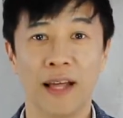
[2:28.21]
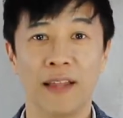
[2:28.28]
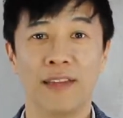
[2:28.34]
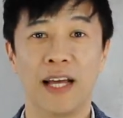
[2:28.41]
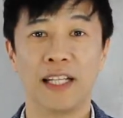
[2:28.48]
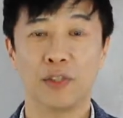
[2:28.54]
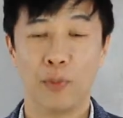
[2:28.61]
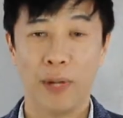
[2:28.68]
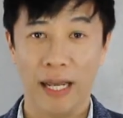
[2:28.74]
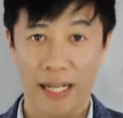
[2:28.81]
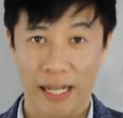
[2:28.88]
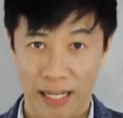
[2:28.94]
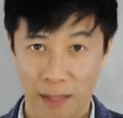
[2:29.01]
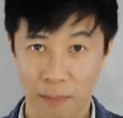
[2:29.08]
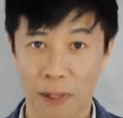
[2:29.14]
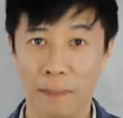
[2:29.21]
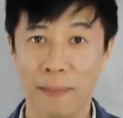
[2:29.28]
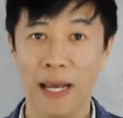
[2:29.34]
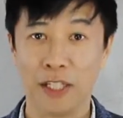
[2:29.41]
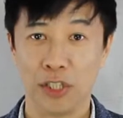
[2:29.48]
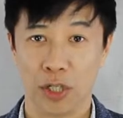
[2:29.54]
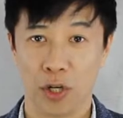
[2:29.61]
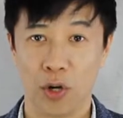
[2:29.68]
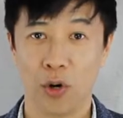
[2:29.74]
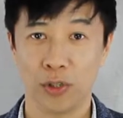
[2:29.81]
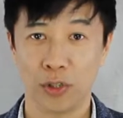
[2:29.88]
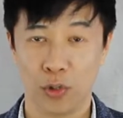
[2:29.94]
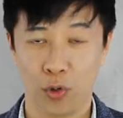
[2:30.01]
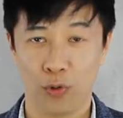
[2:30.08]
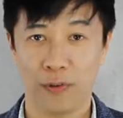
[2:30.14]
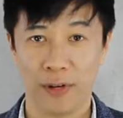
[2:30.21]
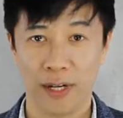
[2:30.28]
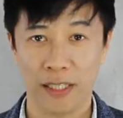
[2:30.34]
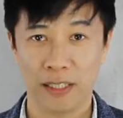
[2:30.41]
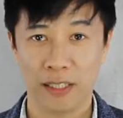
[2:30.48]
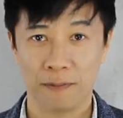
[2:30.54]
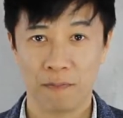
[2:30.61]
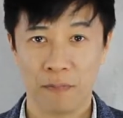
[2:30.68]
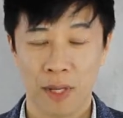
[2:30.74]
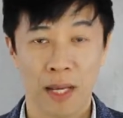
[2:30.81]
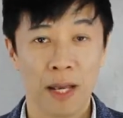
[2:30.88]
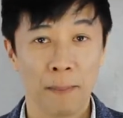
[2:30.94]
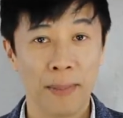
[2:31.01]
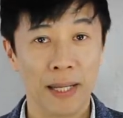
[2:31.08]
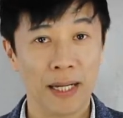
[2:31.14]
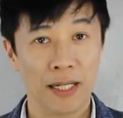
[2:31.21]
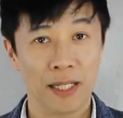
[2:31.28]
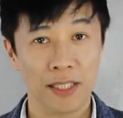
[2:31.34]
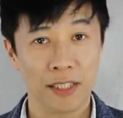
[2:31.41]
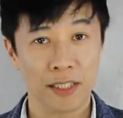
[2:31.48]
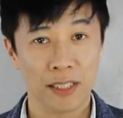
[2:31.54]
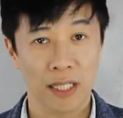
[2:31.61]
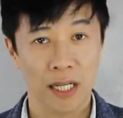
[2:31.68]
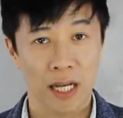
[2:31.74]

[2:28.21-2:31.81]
that's where there can be major cost overruns. Because